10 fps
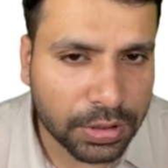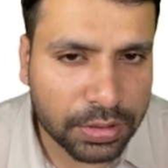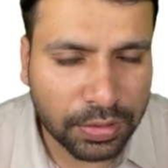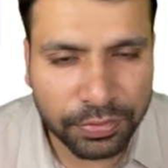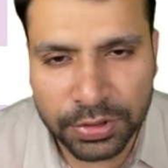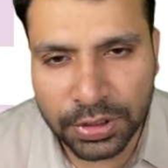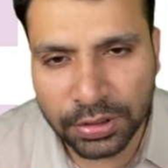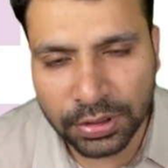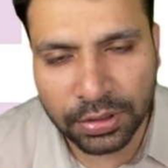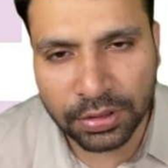
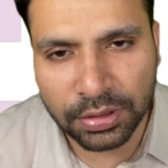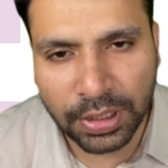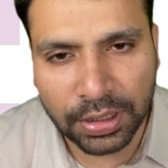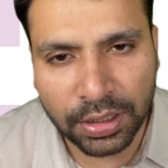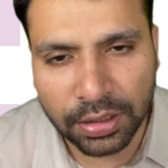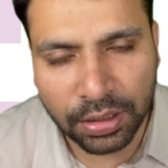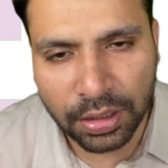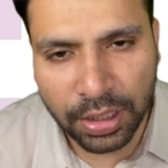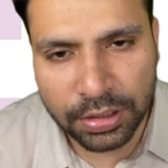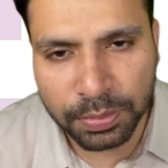sufficient
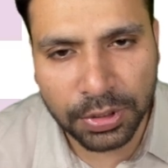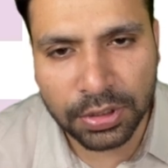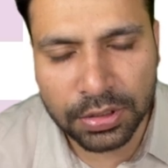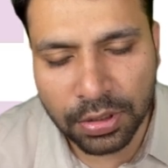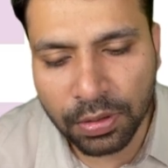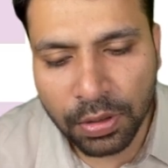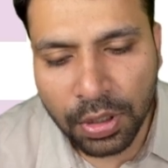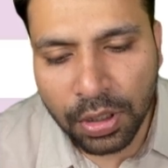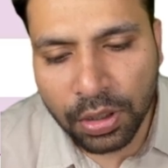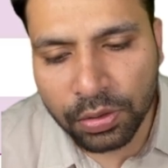technical expertise now
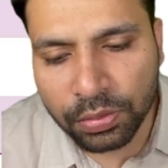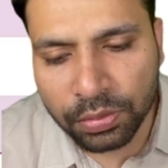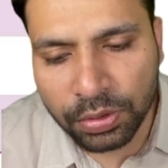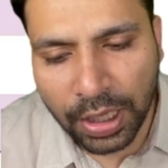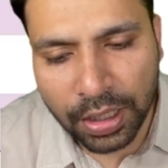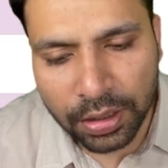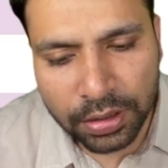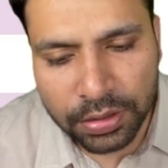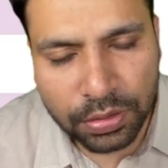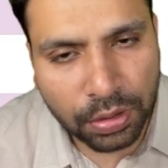to tackle
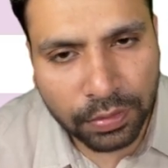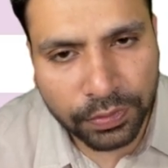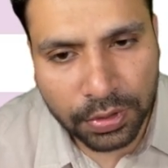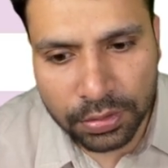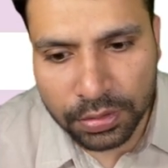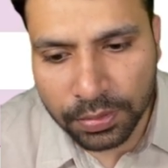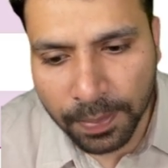these sort of things.